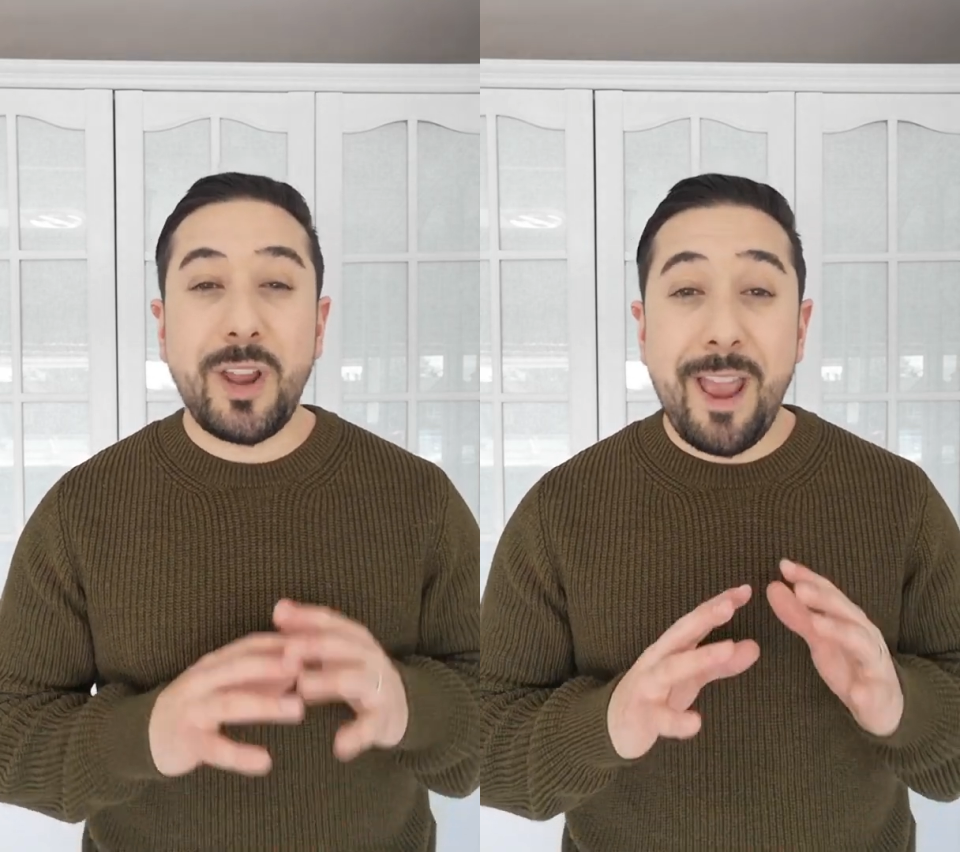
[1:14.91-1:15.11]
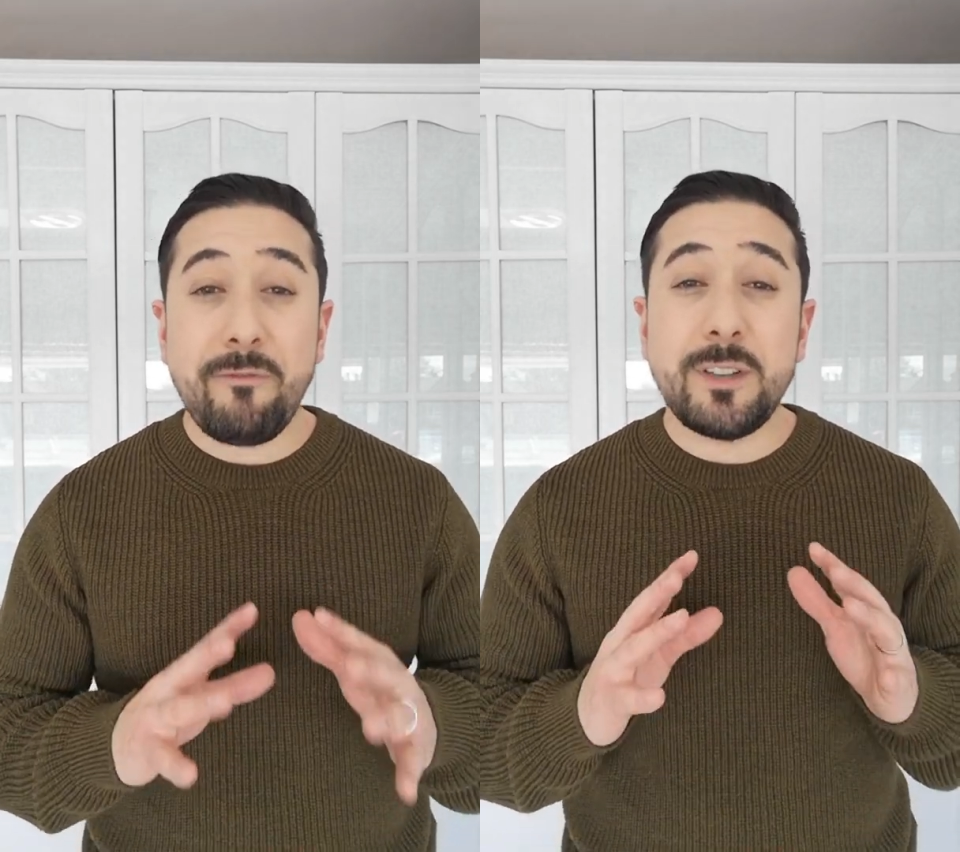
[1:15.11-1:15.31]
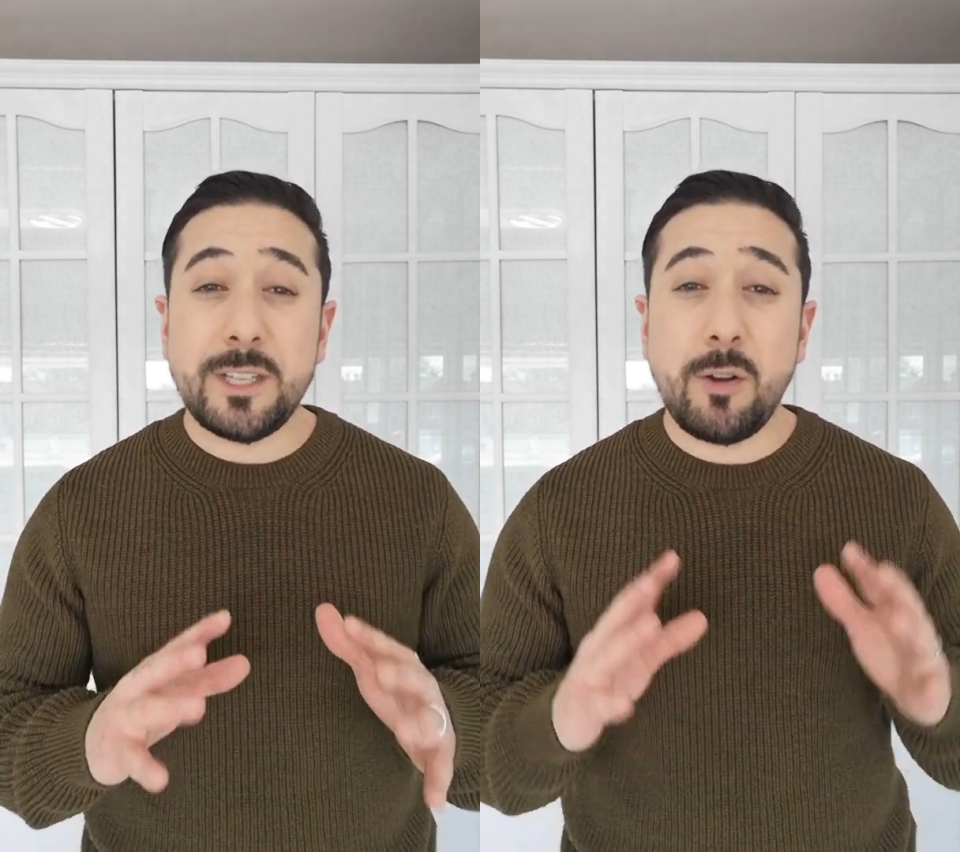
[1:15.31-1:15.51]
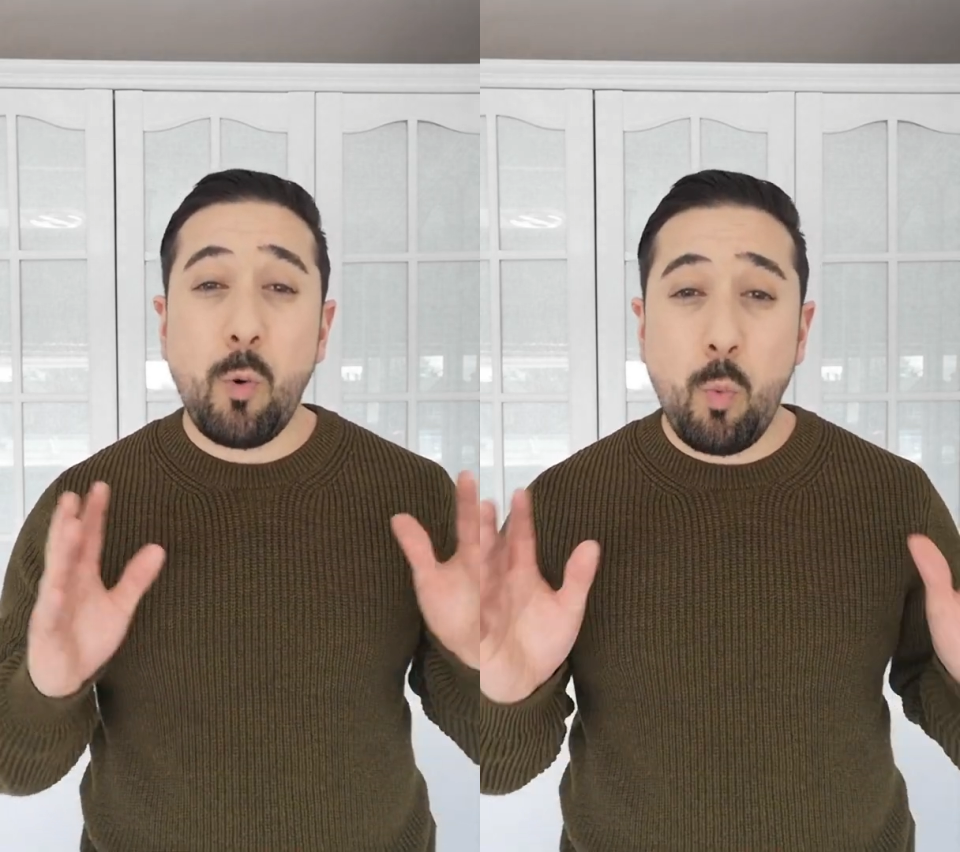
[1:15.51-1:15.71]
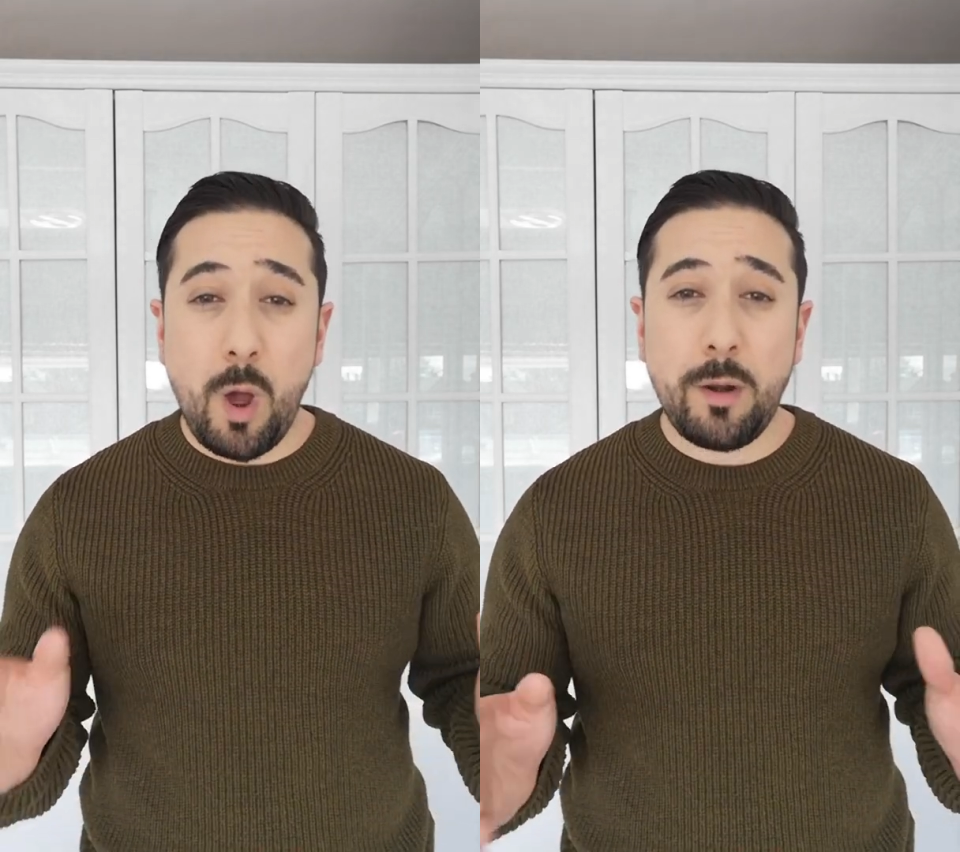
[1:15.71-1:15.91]
every single
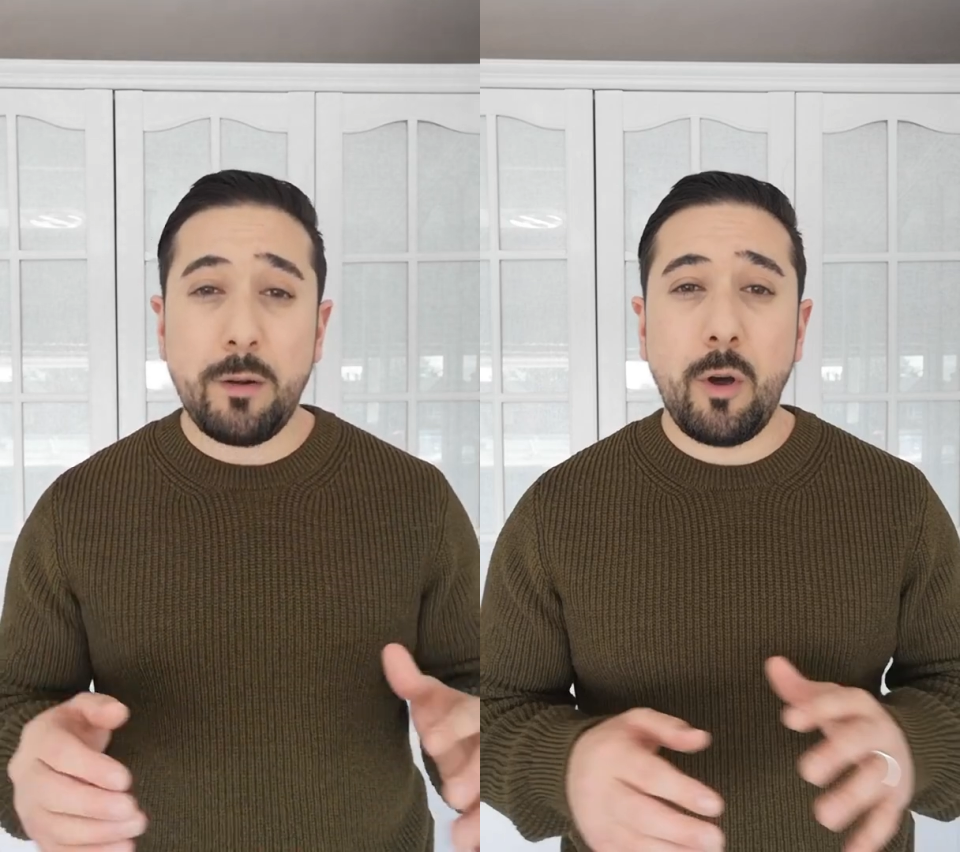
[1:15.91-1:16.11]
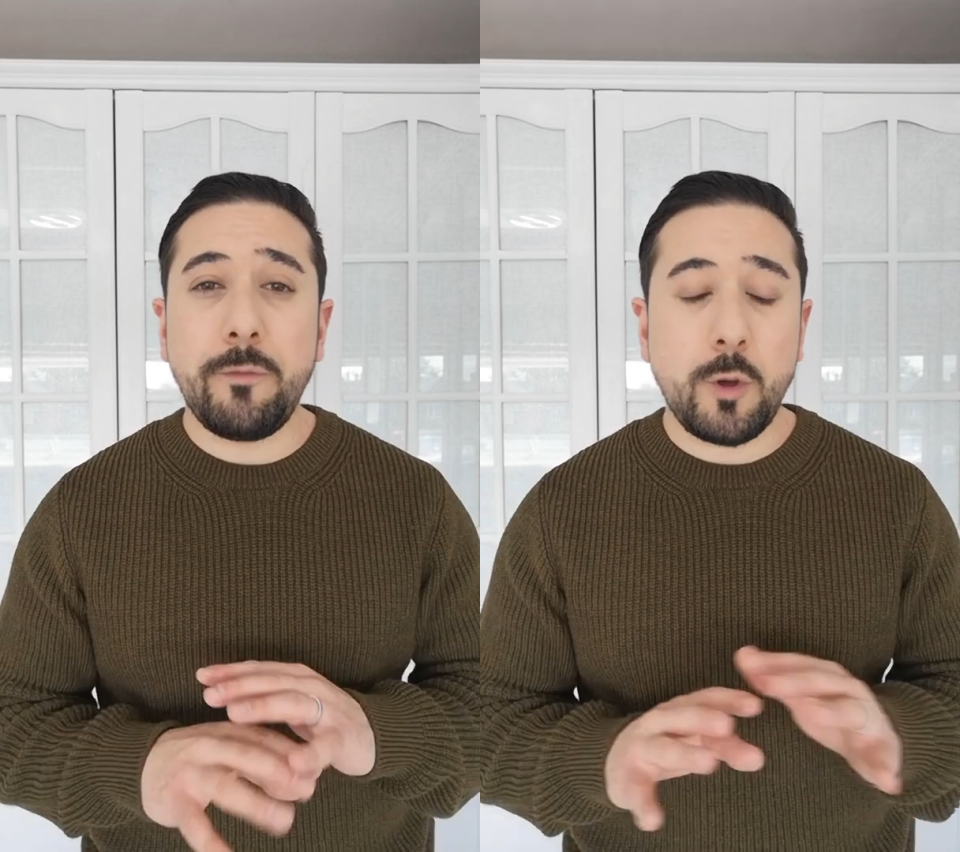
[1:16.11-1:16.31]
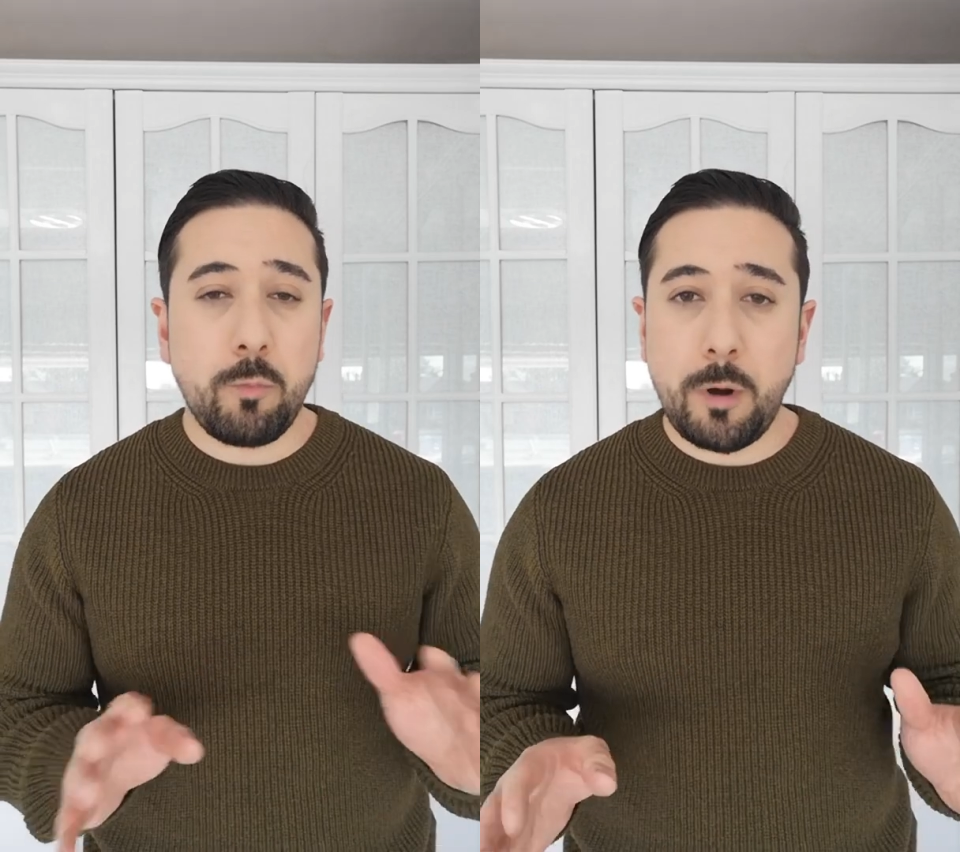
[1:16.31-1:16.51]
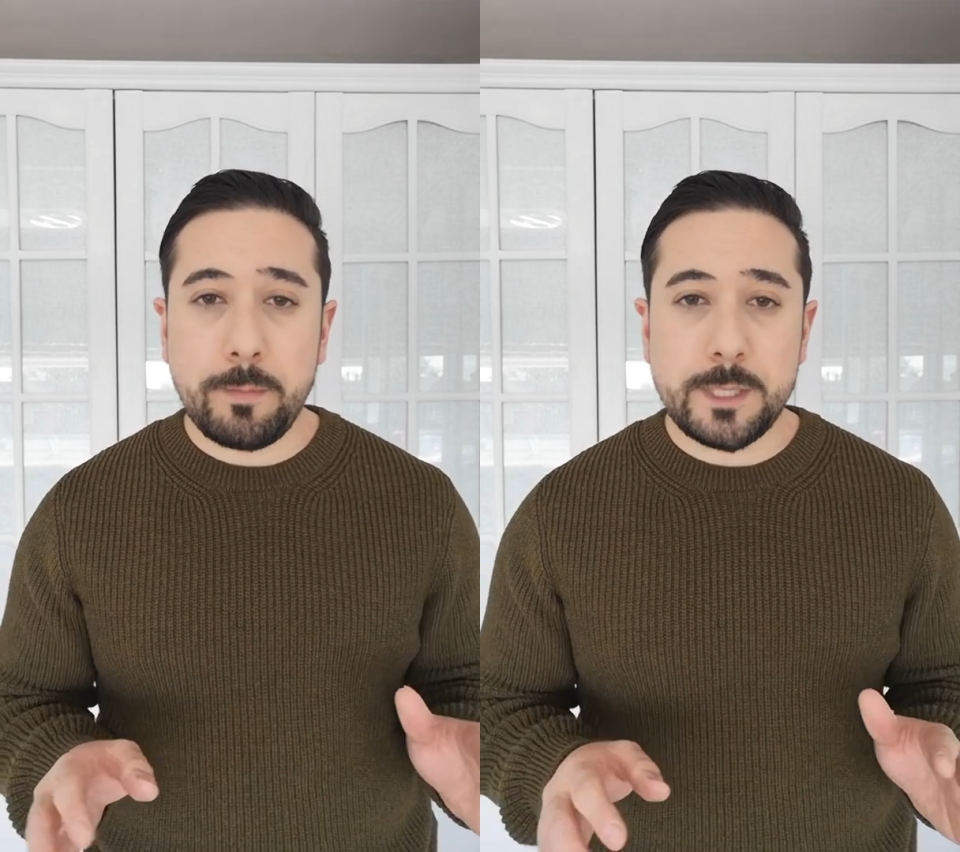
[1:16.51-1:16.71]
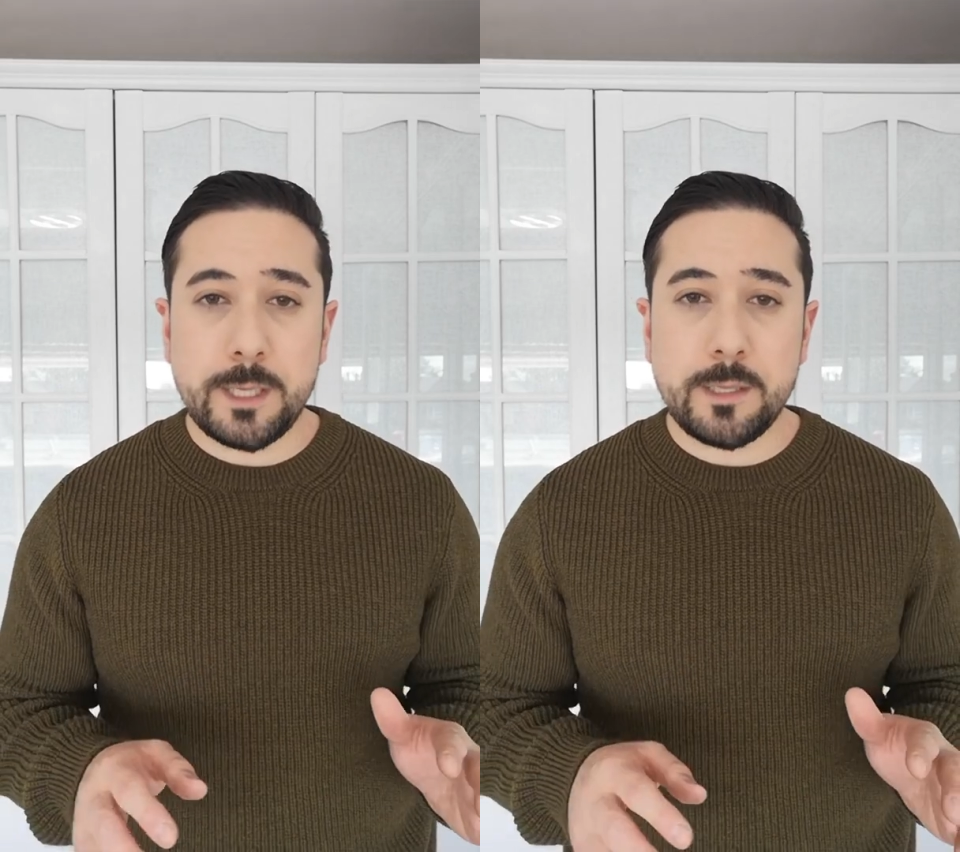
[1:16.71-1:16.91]
one of your
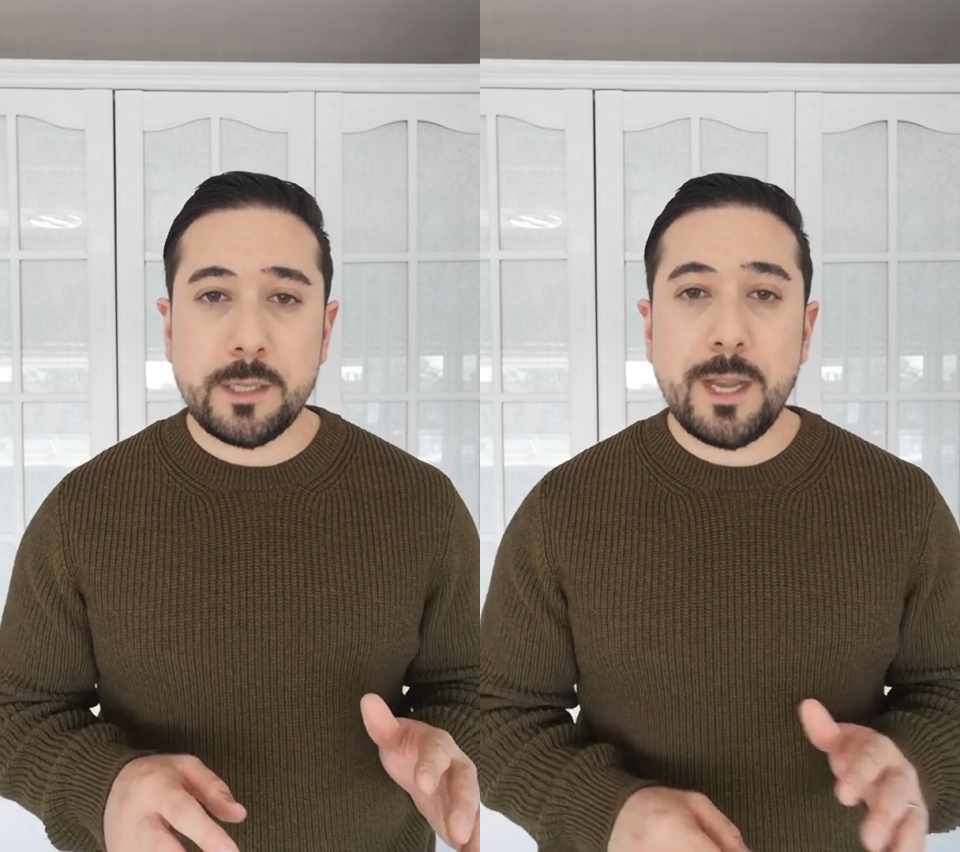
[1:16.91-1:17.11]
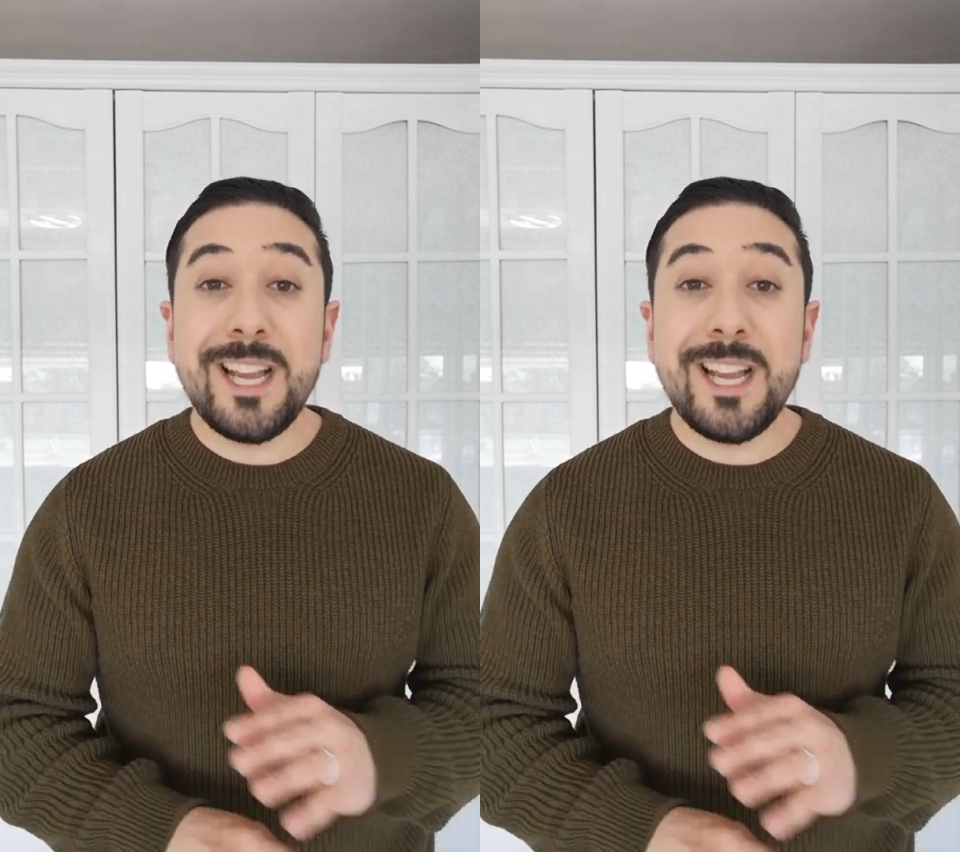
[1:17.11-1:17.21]
properties.